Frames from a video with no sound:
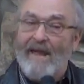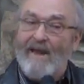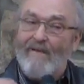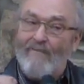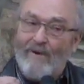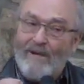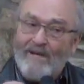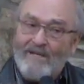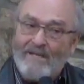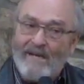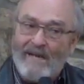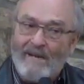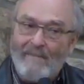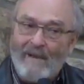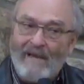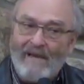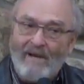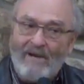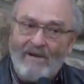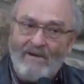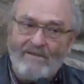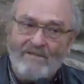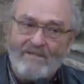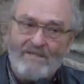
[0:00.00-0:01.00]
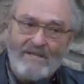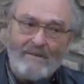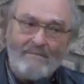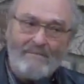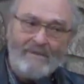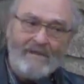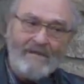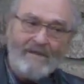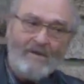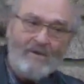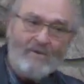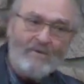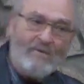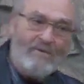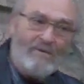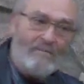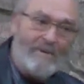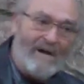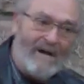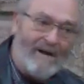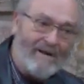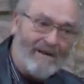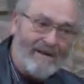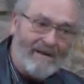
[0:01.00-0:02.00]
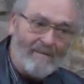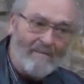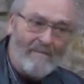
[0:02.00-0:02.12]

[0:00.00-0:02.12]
Every time I learn something new about